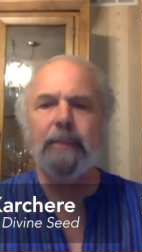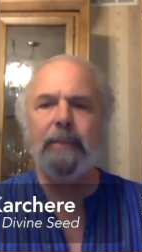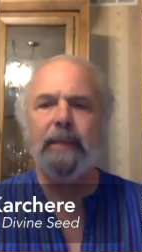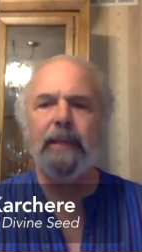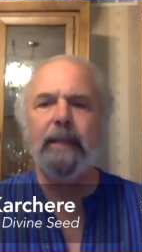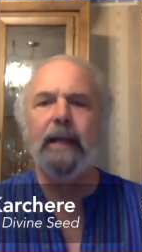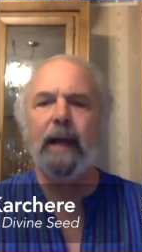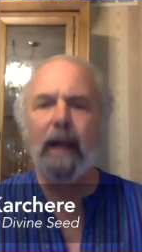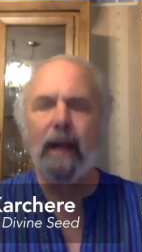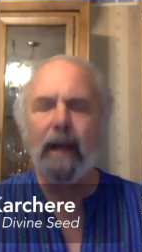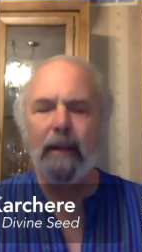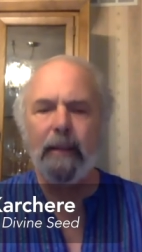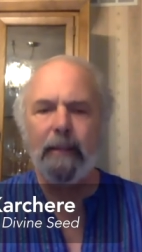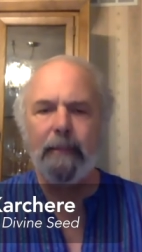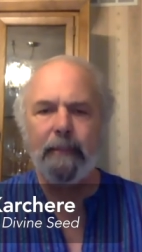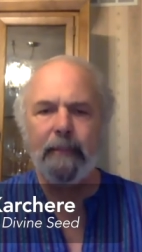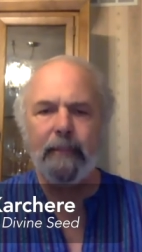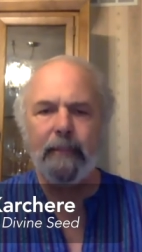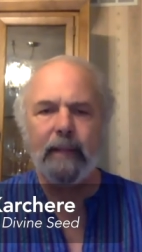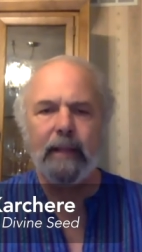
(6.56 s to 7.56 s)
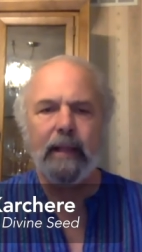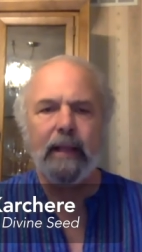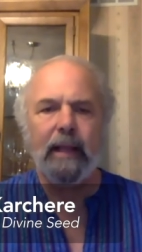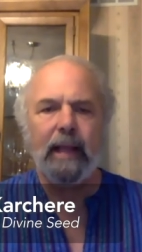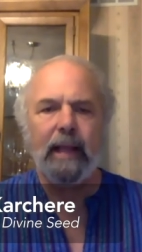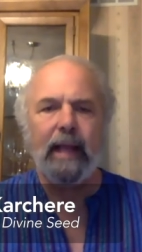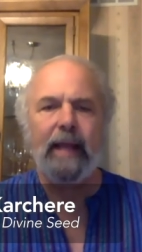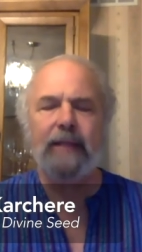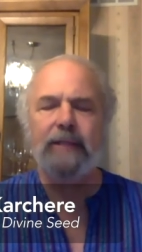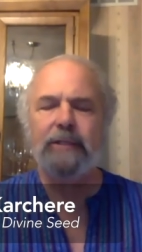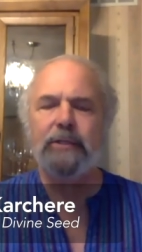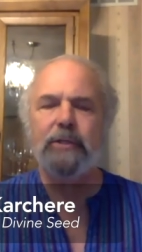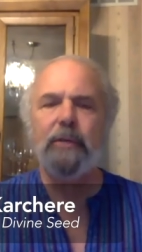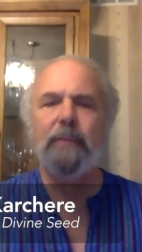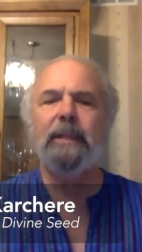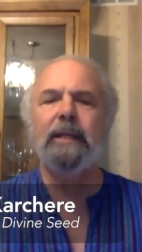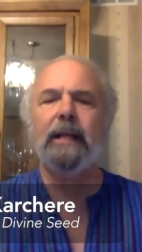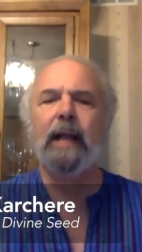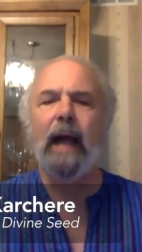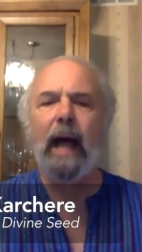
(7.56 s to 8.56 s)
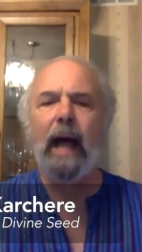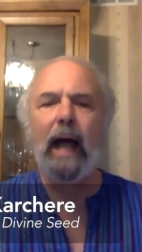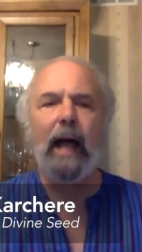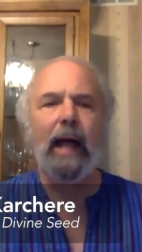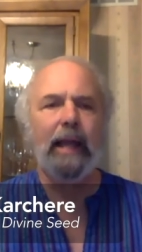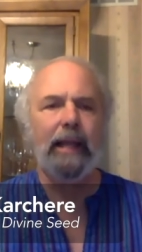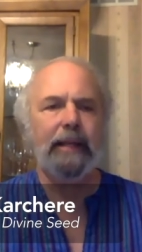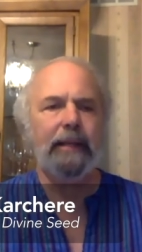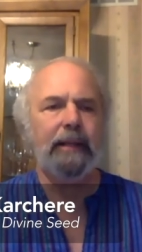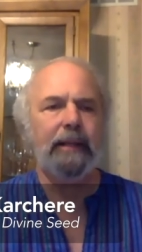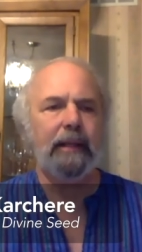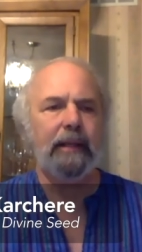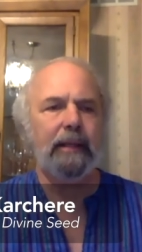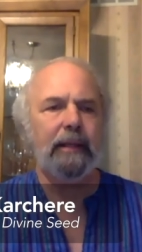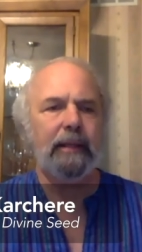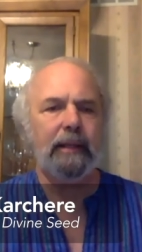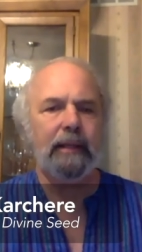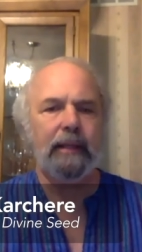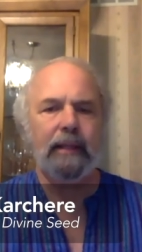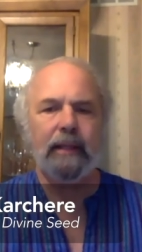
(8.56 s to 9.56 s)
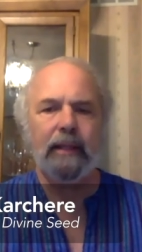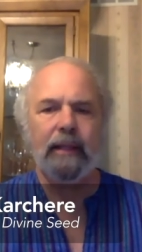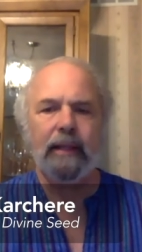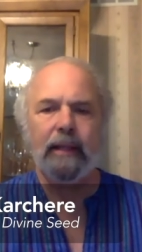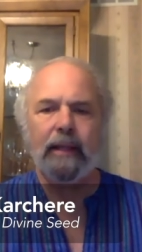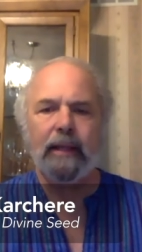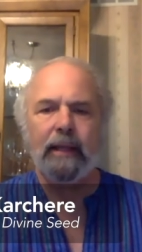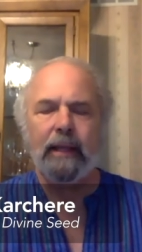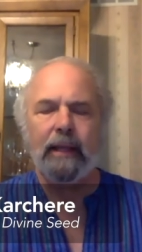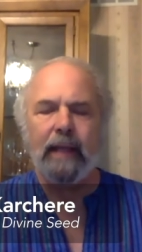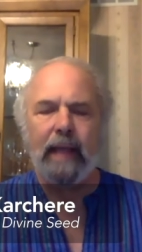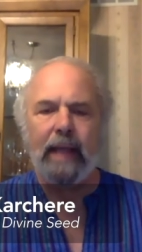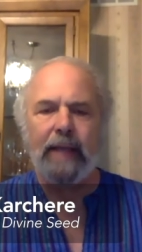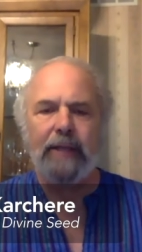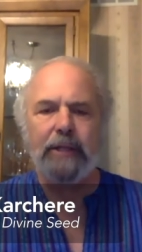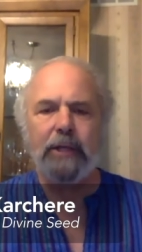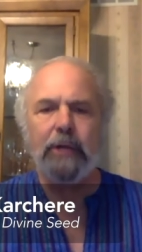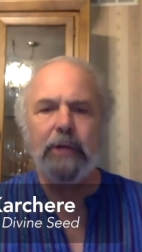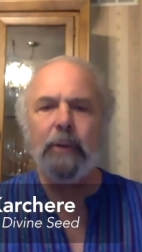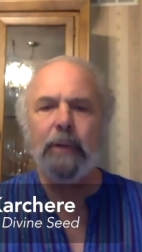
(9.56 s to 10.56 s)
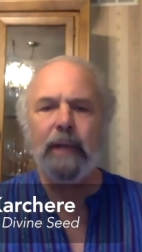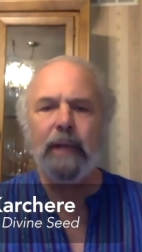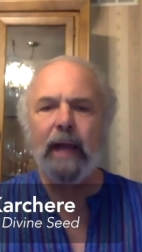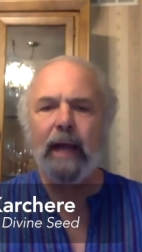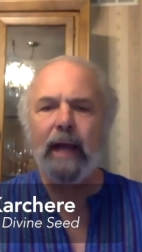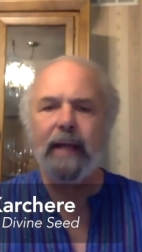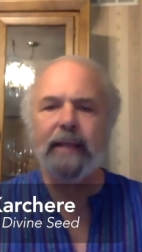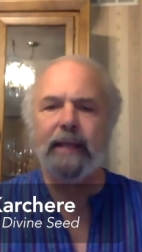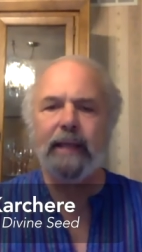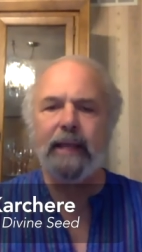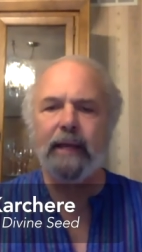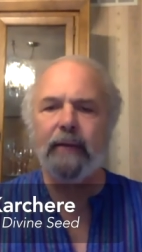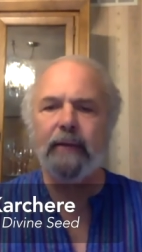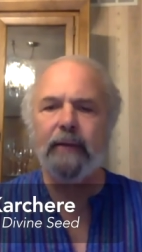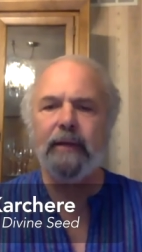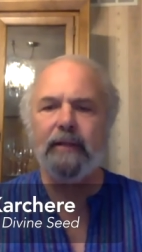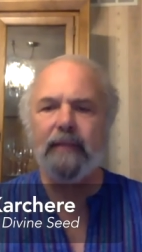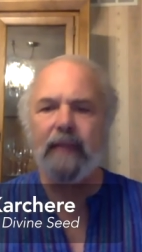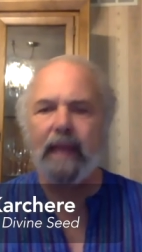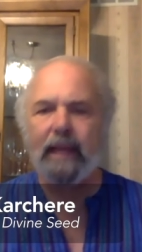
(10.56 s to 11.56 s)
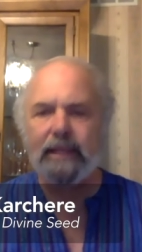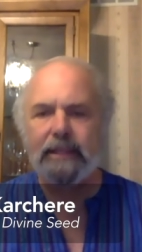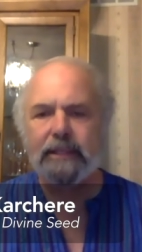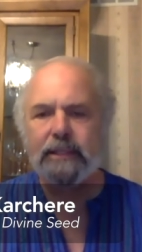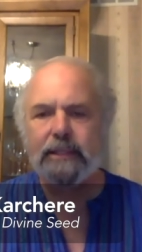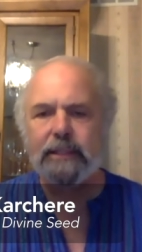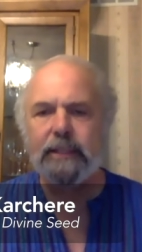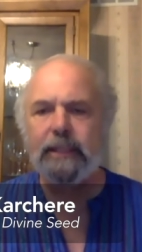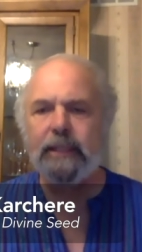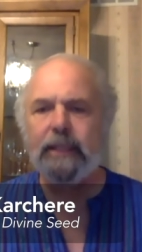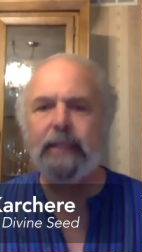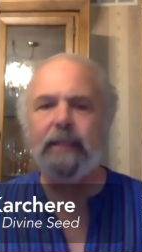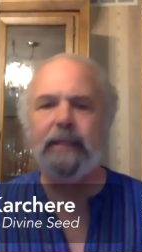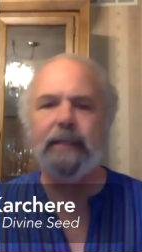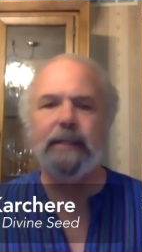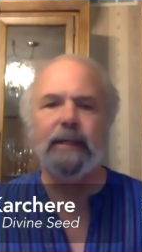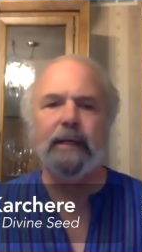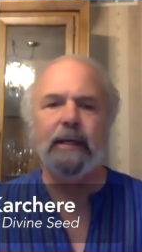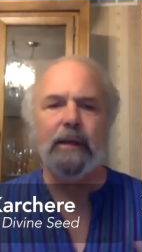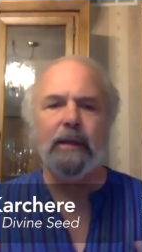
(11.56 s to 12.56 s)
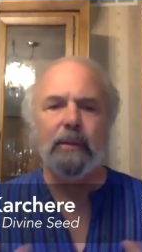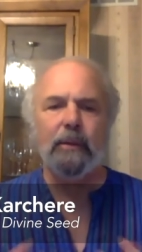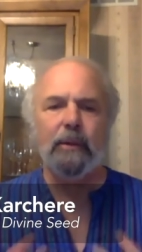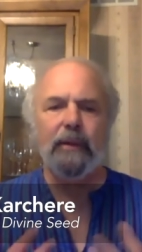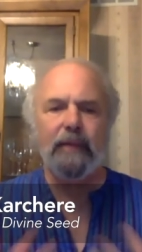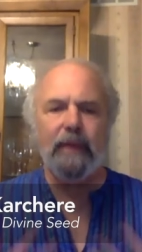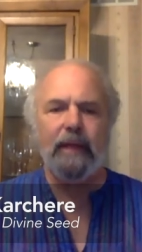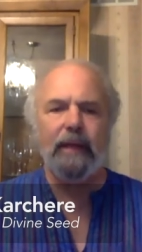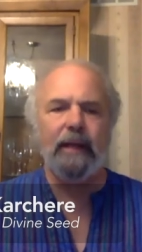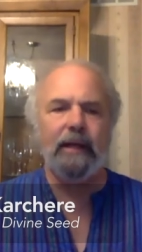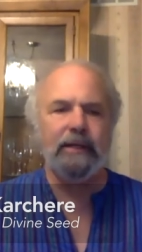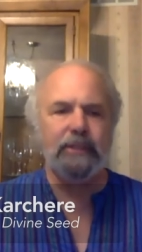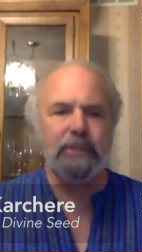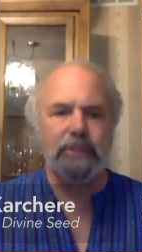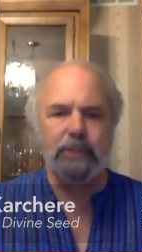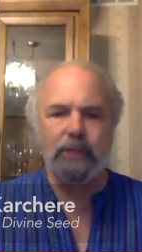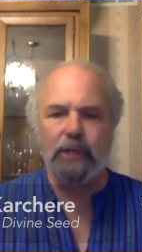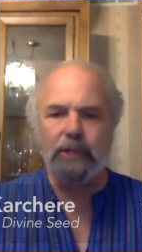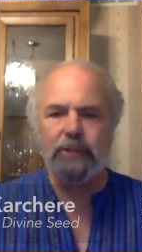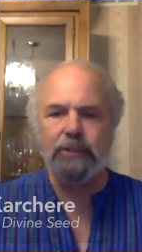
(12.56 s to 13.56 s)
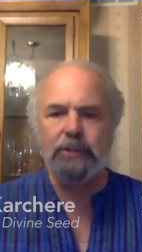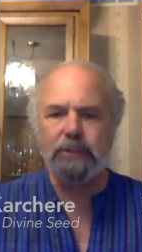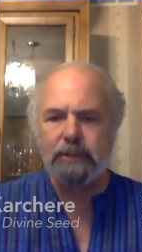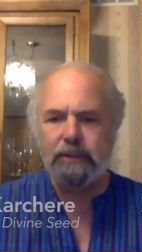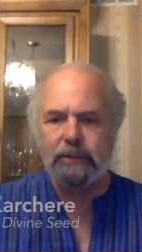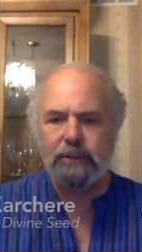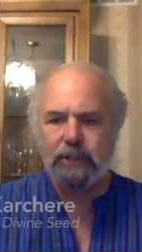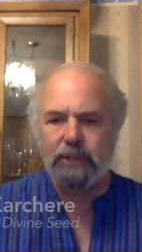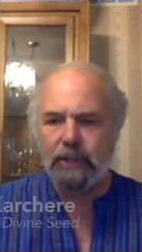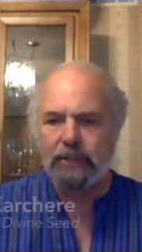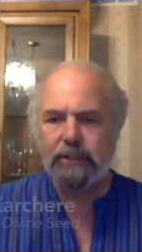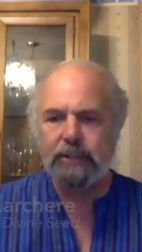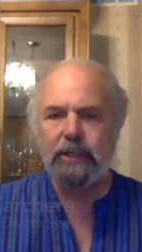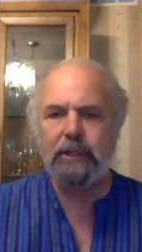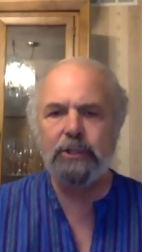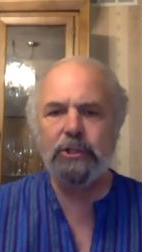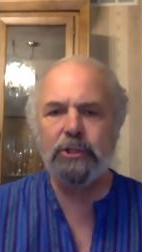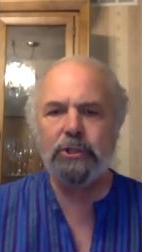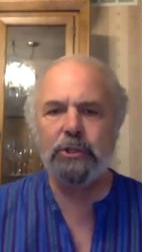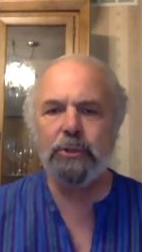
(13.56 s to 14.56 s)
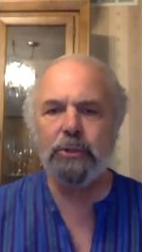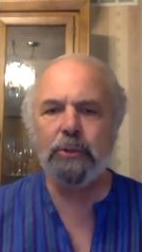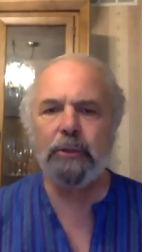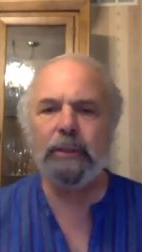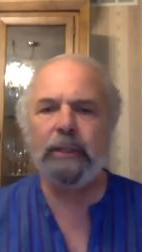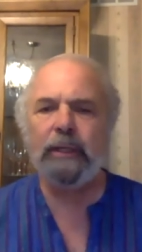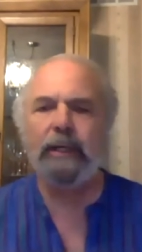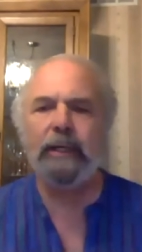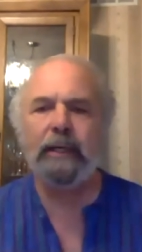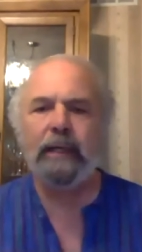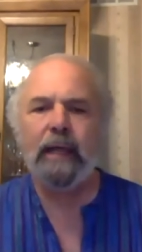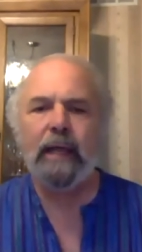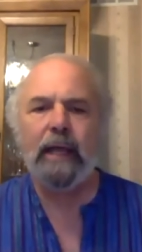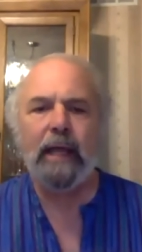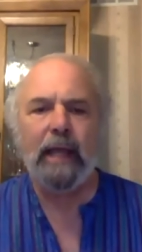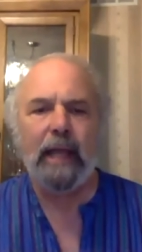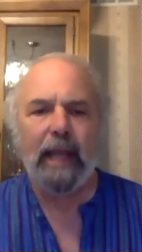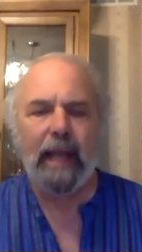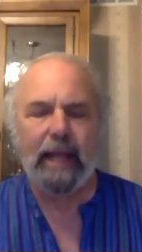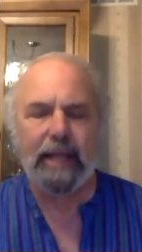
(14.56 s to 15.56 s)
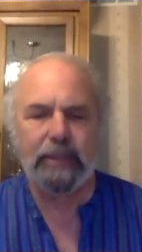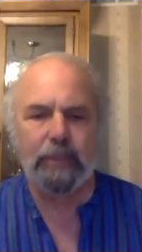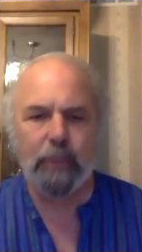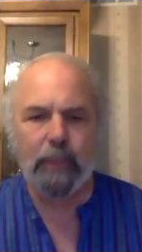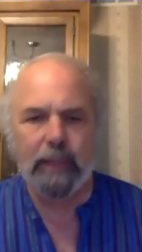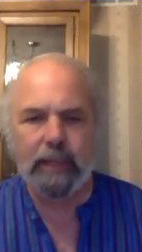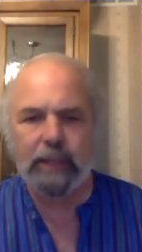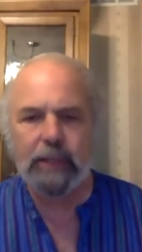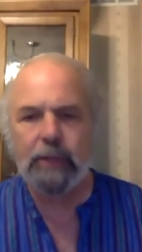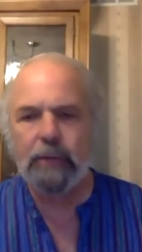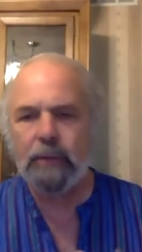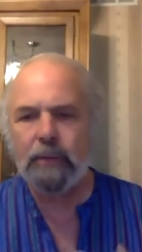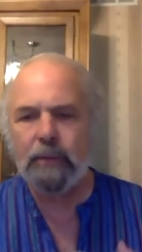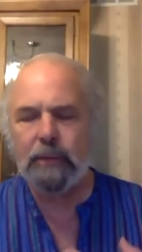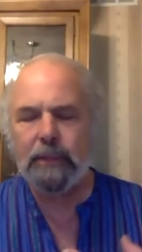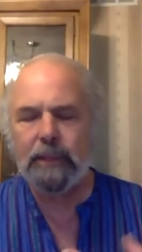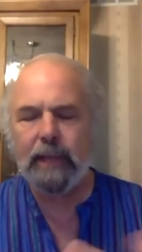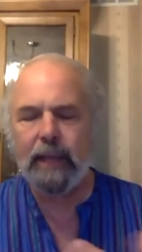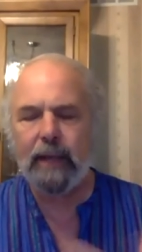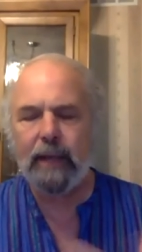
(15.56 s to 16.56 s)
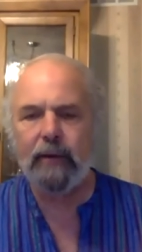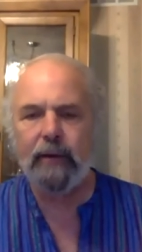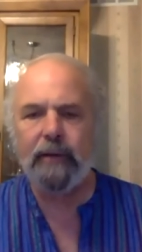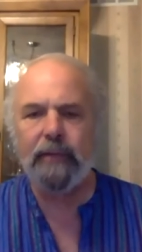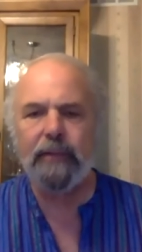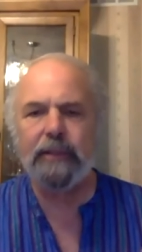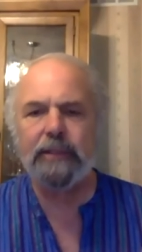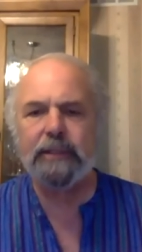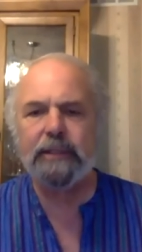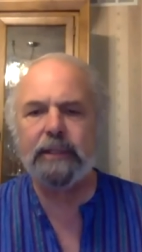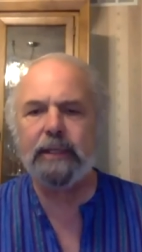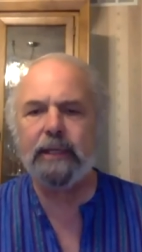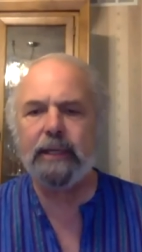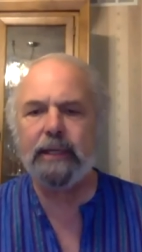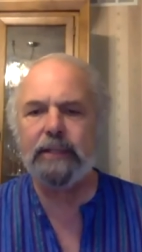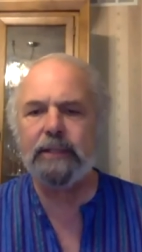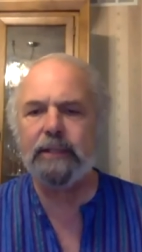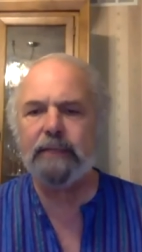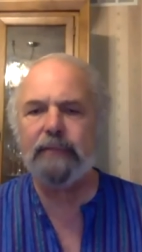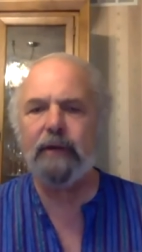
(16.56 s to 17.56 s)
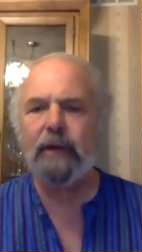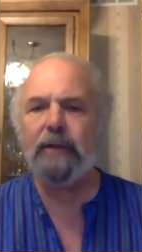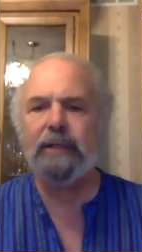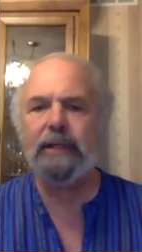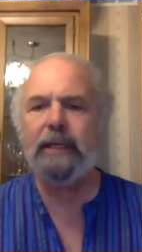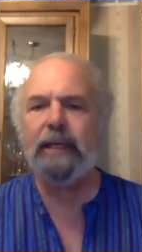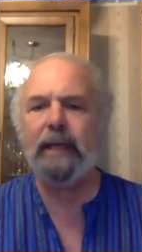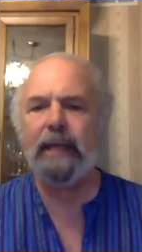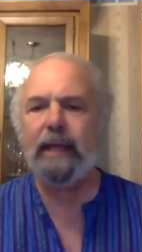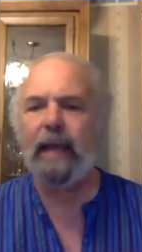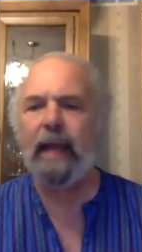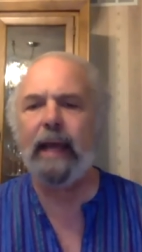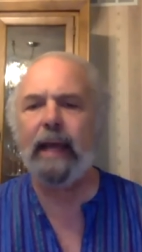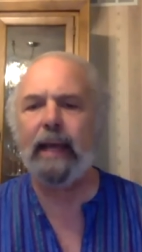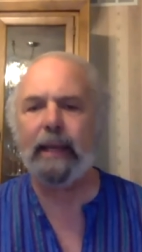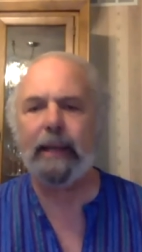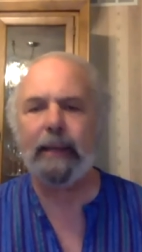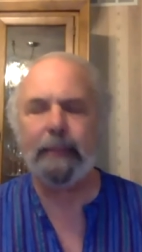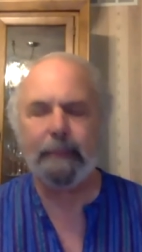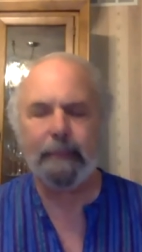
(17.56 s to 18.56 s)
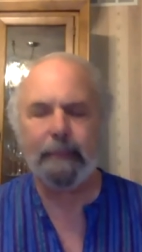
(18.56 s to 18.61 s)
become as humankind. And you and I carry that seed within us just, just as surely as we carry the seeds of our DNA.